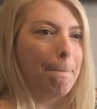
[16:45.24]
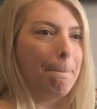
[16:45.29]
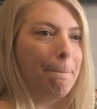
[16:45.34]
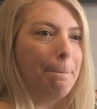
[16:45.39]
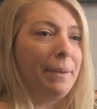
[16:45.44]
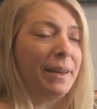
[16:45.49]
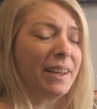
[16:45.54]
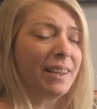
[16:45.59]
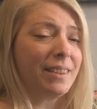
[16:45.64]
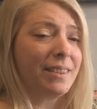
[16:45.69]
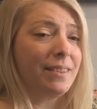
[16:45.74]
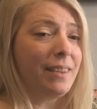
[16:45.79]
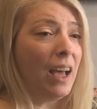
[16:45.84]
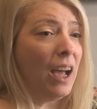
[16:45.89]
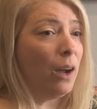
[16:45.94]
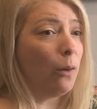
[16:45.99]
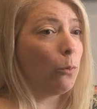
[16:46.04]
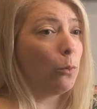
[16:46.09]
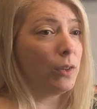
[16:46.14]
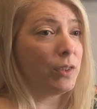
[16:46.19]
because
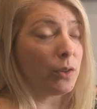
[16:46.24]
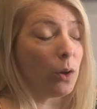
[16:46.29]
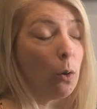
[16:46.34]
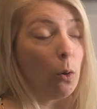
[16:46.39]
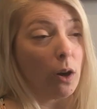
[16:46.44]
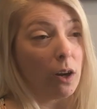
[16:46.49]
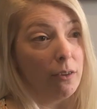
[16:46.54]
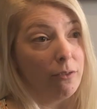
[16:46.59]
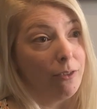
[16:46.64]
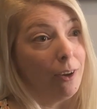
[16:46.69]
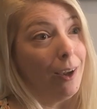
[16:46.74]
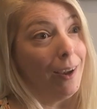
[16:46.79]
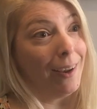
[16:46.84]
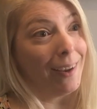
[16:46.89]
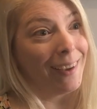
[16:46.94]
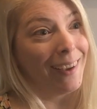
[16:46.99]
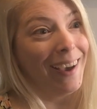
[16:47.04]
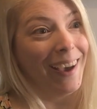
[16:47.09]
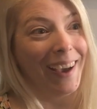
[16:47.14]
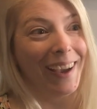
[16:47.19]
that was
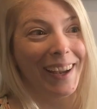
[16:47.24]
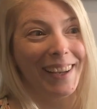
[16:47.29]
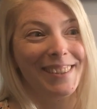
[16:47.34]
horrifying,